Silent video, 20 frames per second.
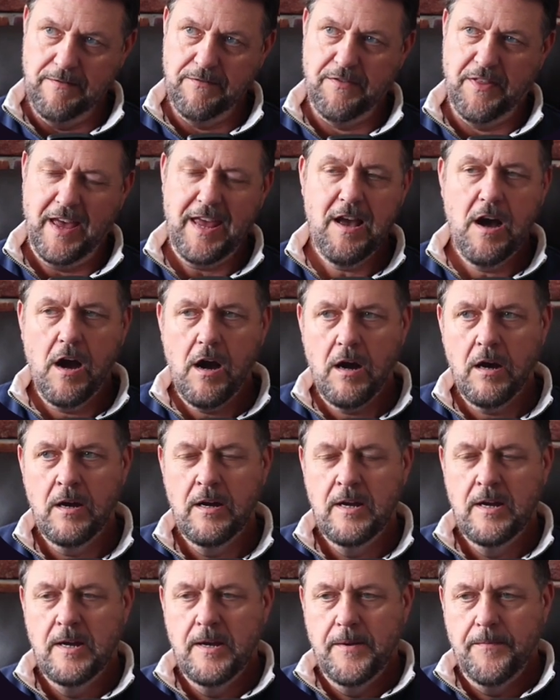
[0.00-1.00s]
They are
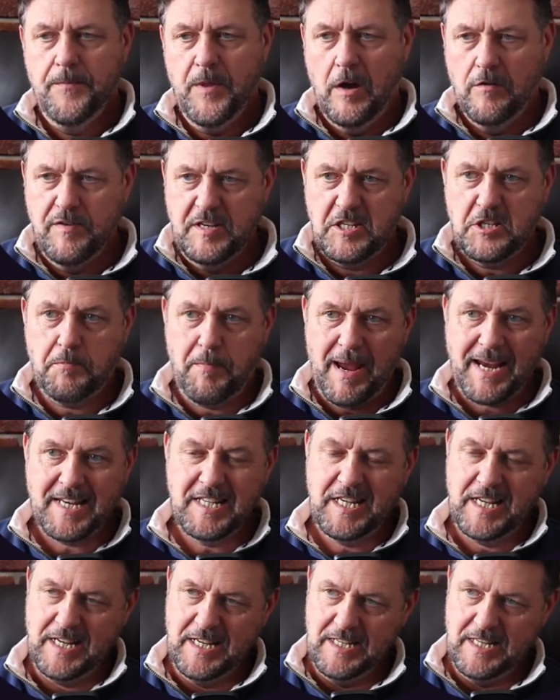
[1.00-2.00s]
a
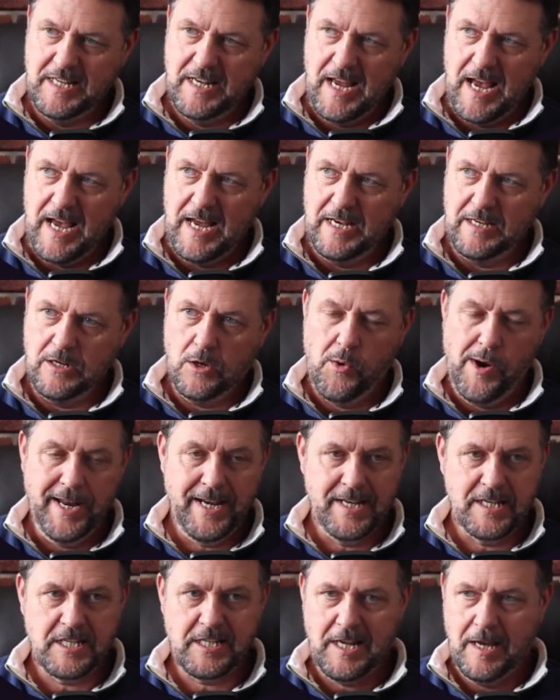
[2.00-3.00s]
respected and
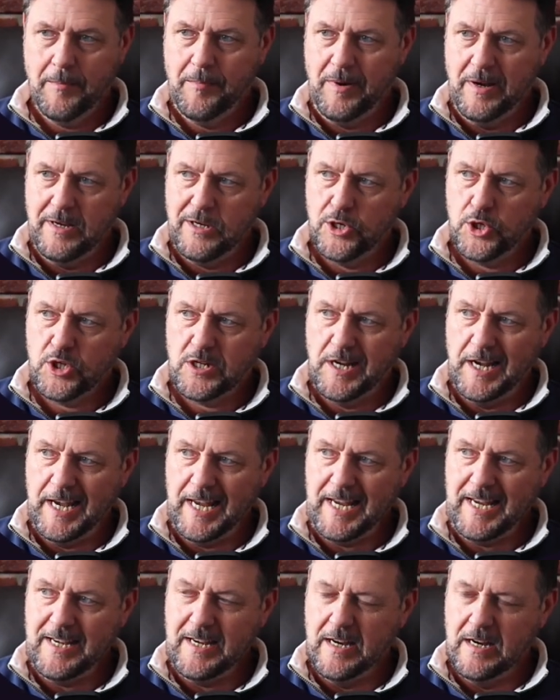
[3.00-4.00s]
quite established
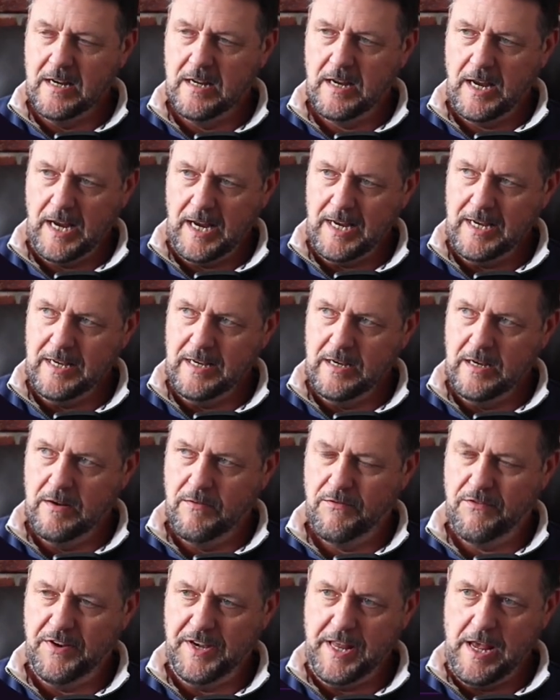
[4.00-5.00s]
leader in
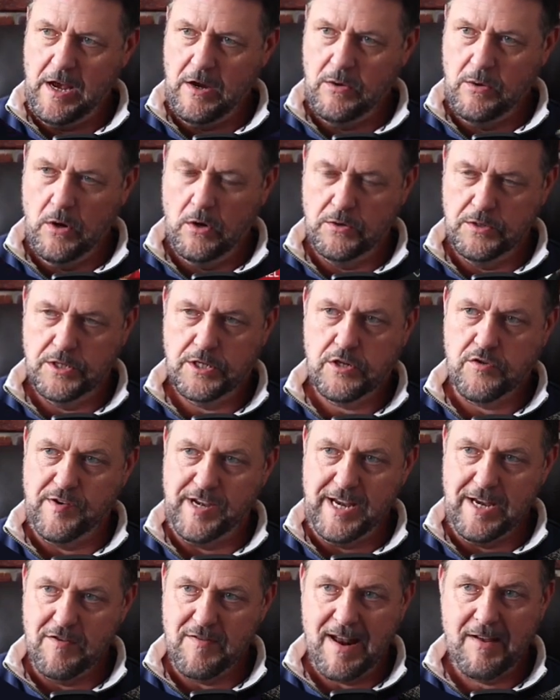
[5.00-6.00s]
video
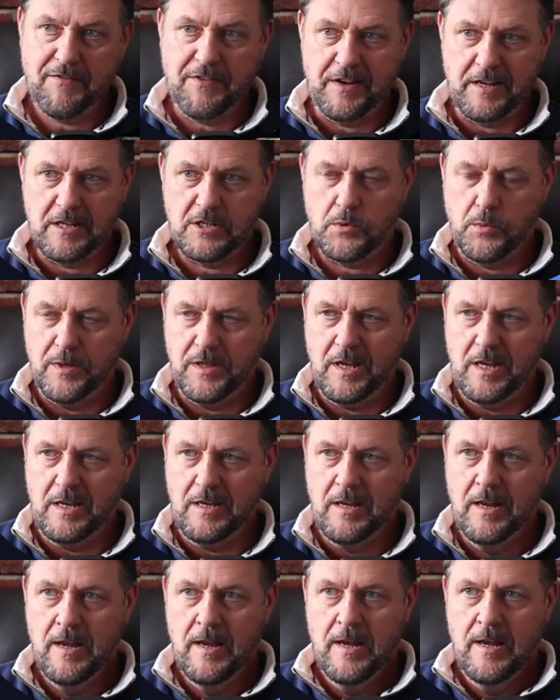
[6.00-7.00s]
on-screen graphics
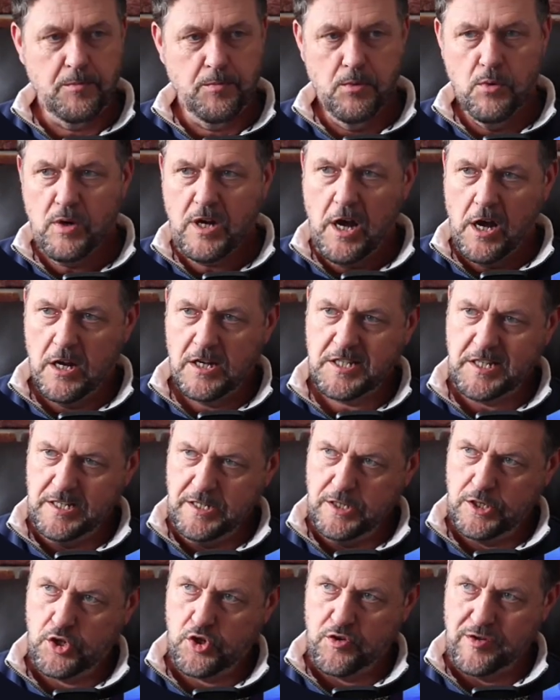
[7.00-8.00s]
within broadcast
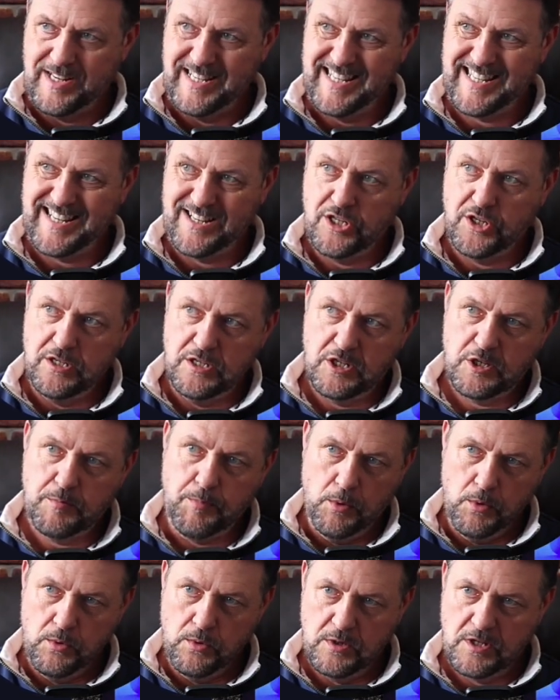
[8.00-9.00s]
industries such as
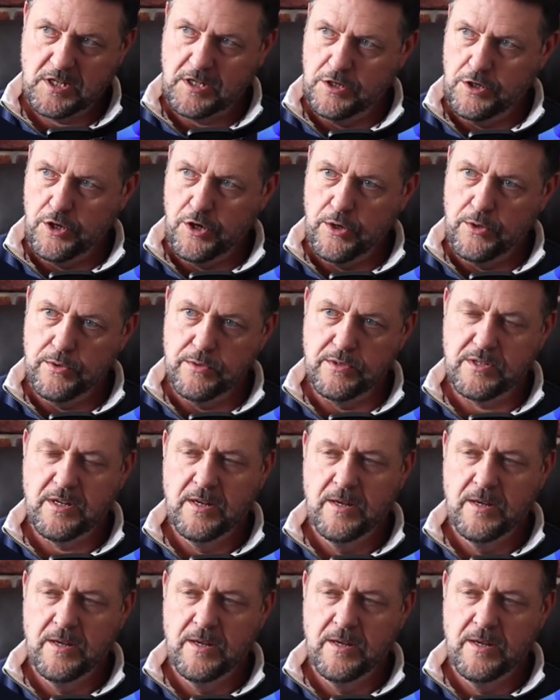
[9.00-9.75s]
sports and news.